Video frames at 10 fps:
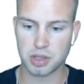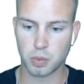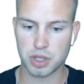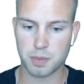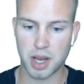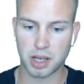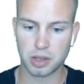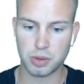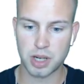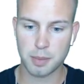which may
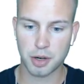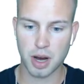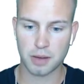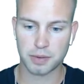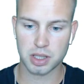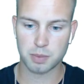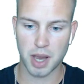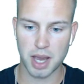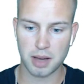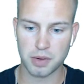include demographics,
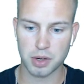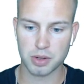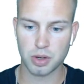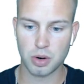behaviors,